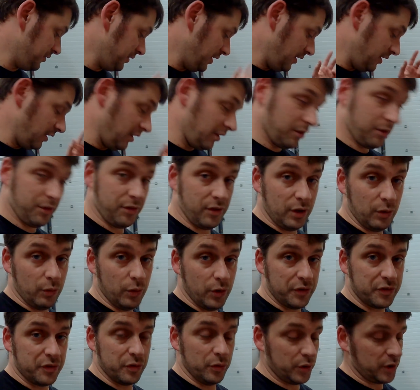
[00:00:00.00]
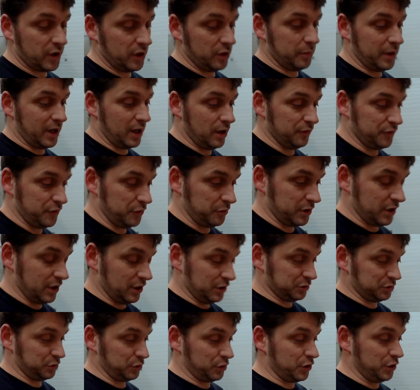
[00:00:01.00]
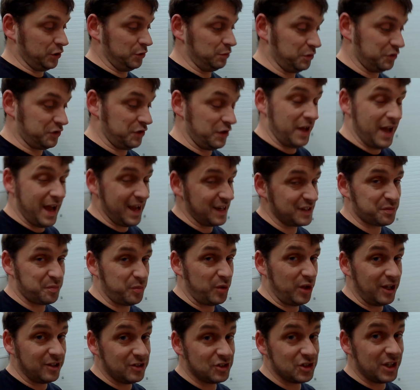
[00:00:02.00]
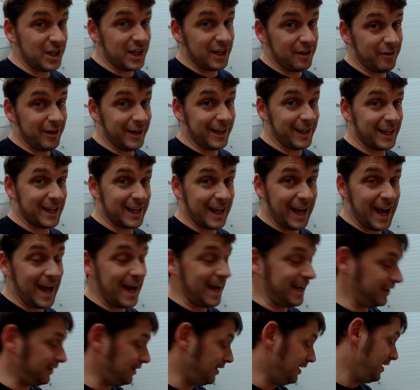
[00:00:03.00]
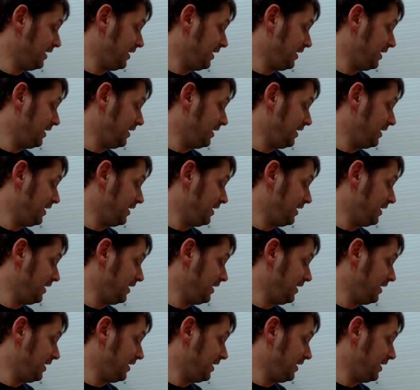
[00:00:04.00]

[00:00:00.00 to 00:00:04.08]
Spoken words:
Now, the other thing worth talking about from Castle Combe was the SP Engineering can,